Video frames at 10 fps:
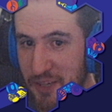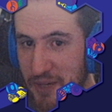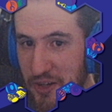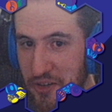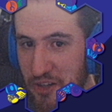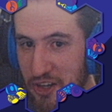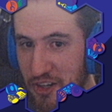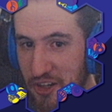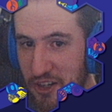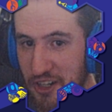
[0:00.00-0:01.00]
about
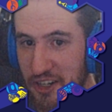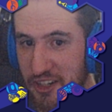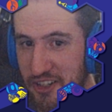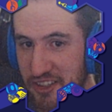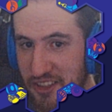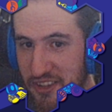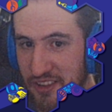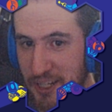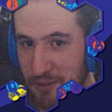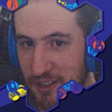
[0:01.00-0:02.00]
Ark.
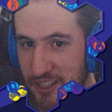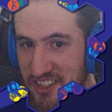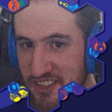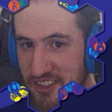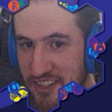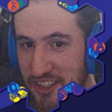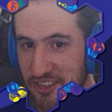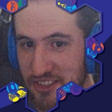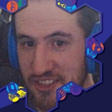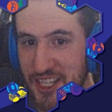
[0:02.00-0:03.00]
They released
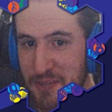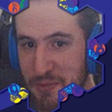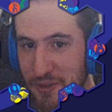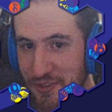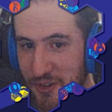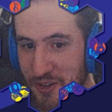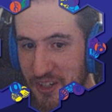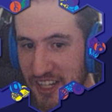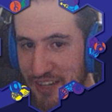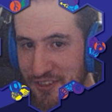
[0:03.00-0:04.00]
DLC before
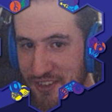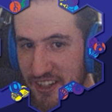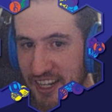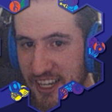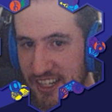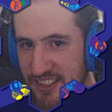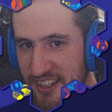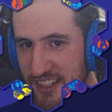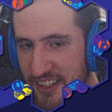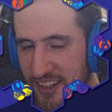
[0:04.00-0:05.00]
it ever
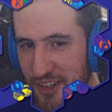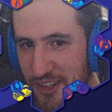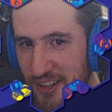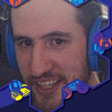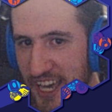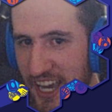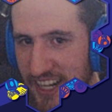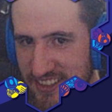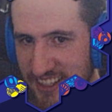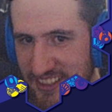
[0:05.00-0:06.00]
exited early
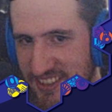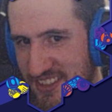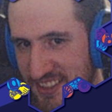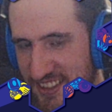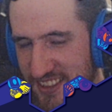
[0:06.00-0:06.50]
access.